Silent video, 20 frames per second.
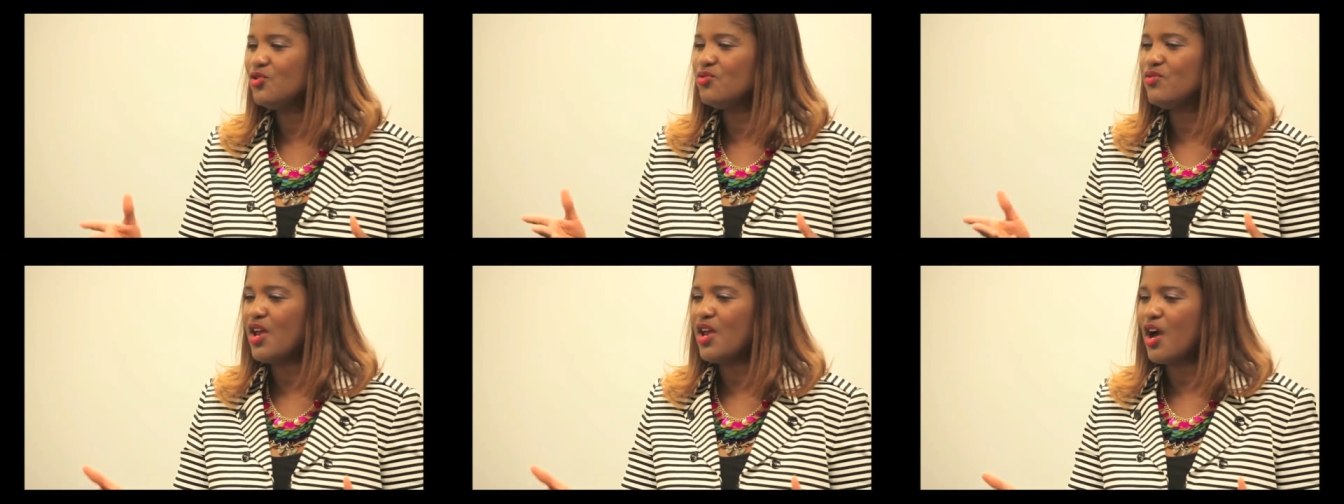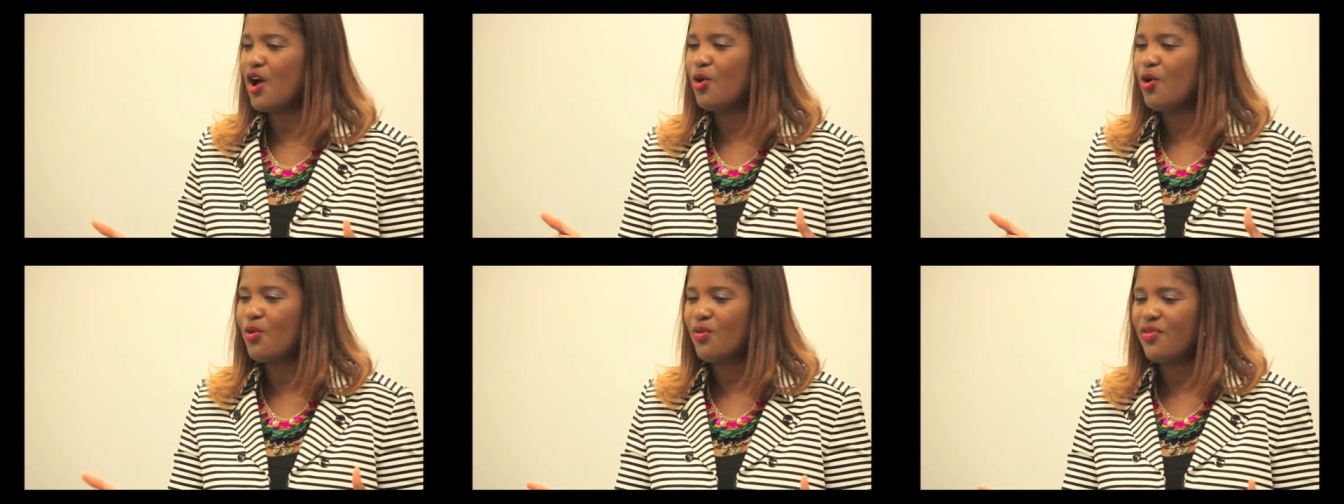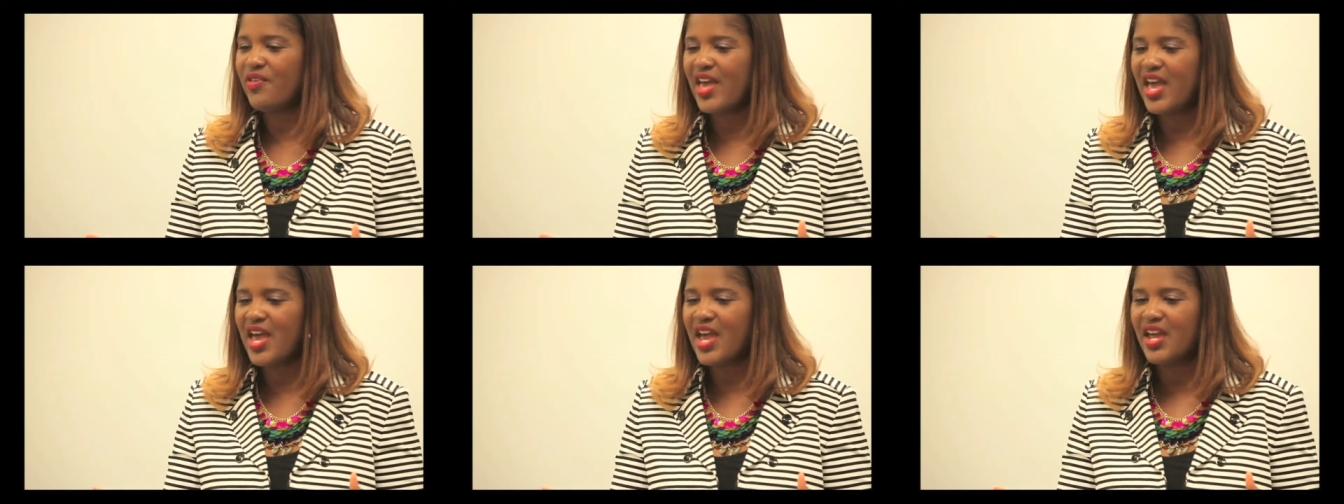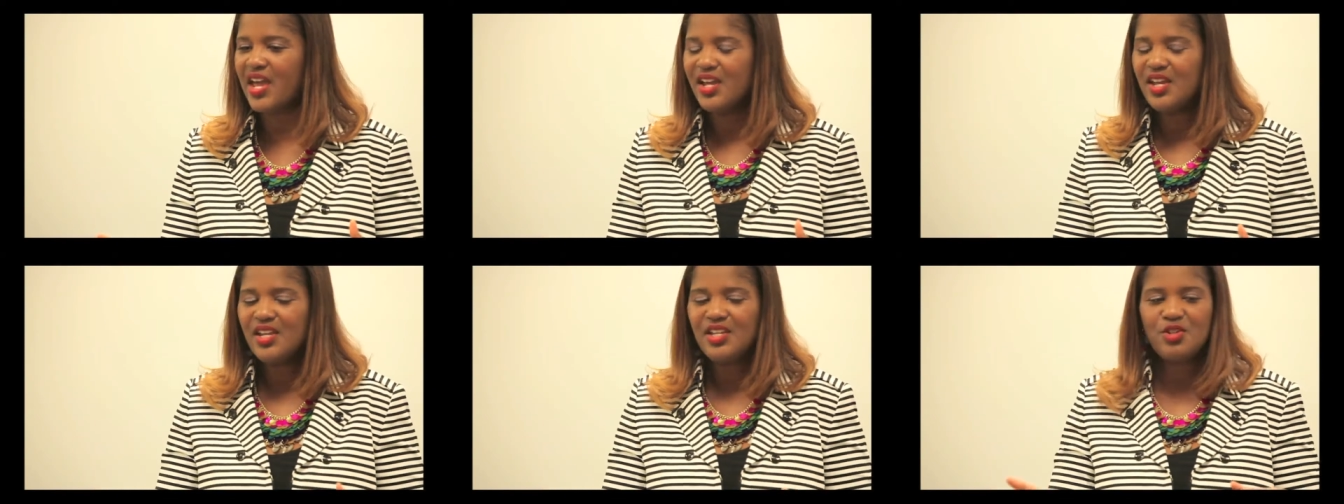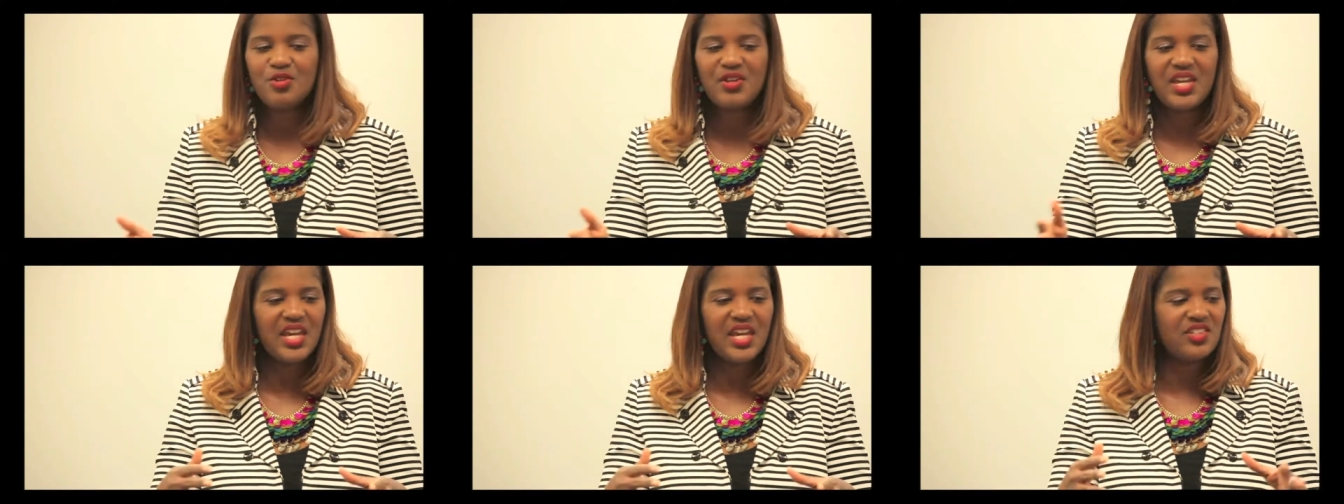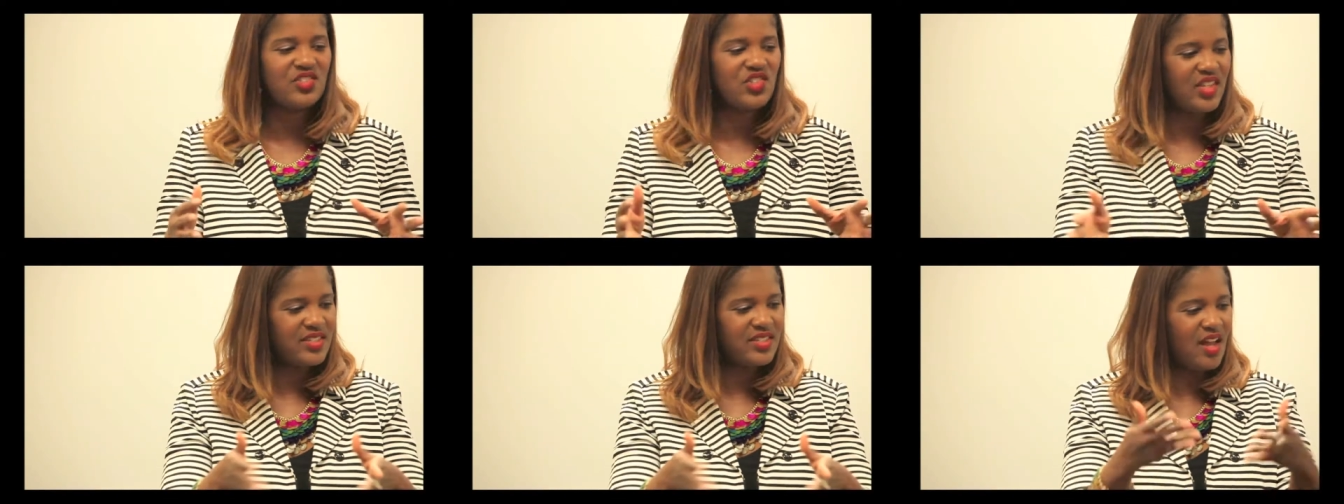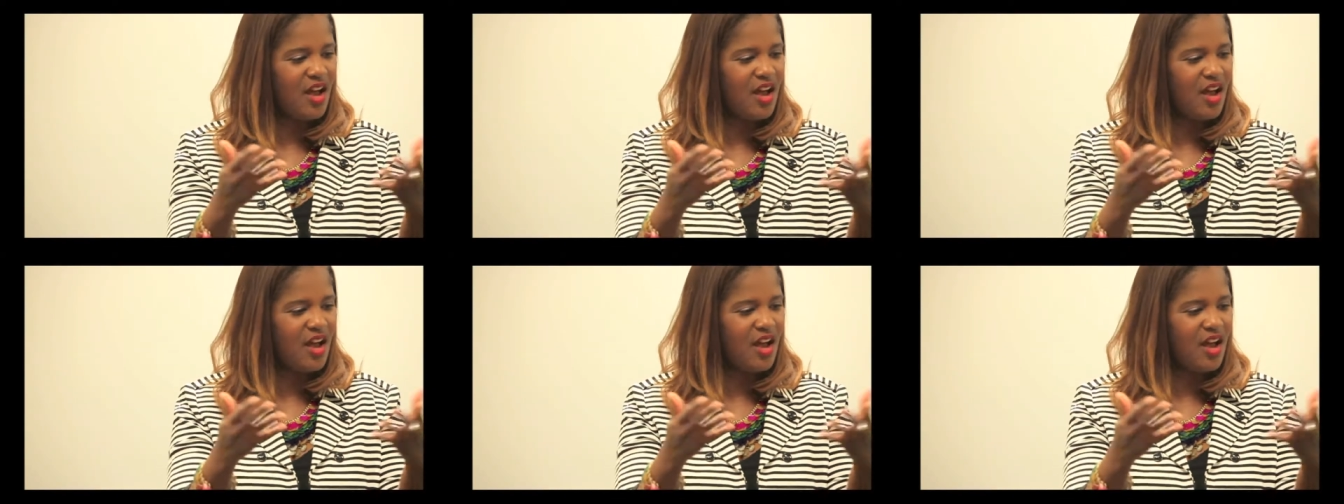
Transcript: you know that you can't just,